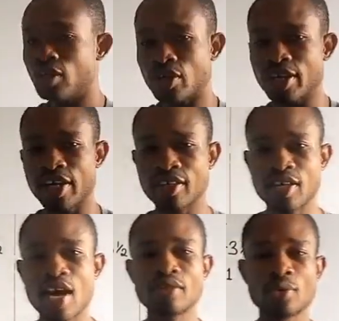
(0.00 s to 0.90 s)
Okay,
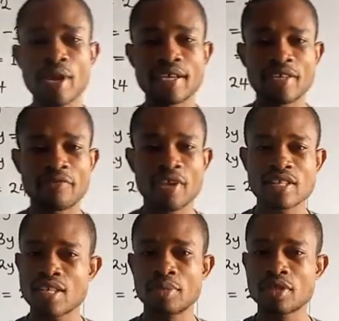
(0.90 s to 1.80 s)
how do we identify
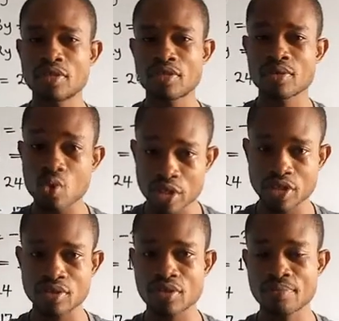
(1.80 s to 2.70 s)
simultaneous
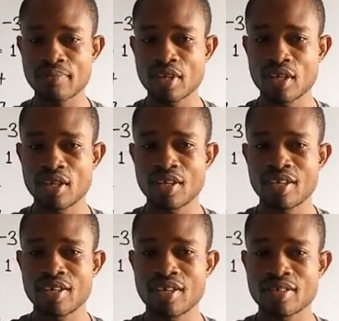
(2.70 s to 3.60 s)
equations?
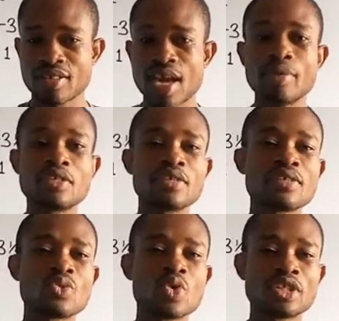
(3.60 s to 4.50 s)

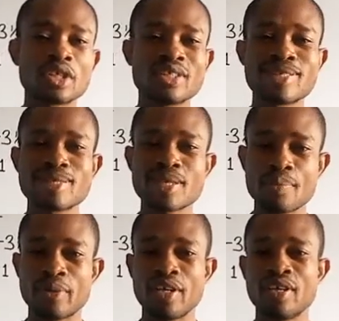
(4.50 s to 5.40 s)
Simultaneous equation is
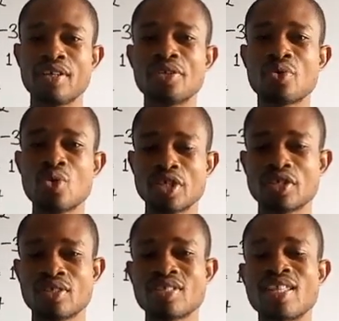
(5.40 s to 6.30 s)
simply
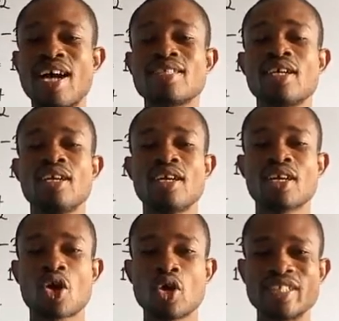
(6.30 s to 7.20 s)
equations that
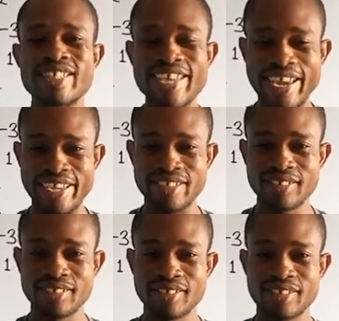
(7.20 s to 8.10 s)

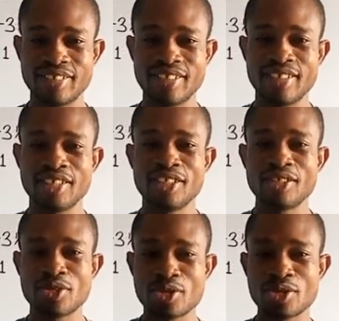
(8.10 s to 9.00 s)
contain
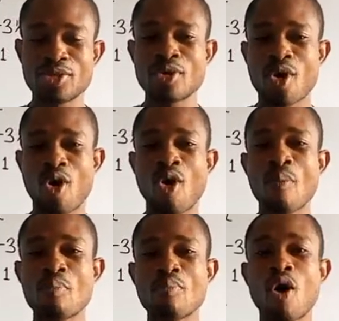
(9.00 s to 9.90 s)
two
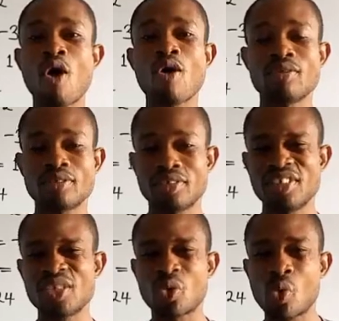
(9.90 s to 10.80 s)
or more
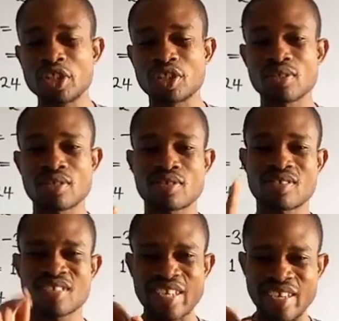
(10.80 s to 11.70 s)

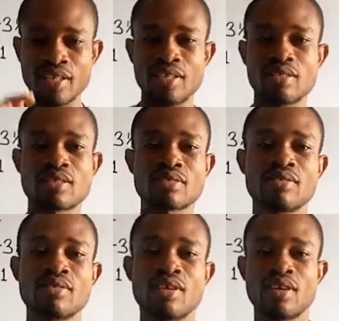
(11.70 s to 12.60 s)
equations in it.
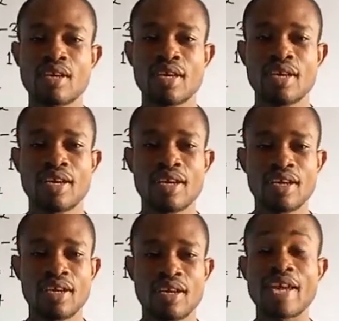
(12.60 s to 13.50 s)

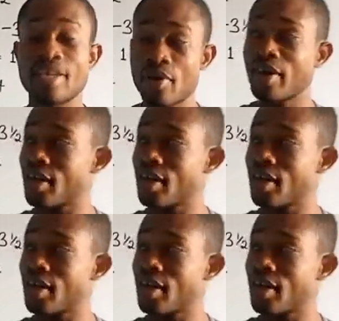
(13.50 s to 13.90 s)
Like in our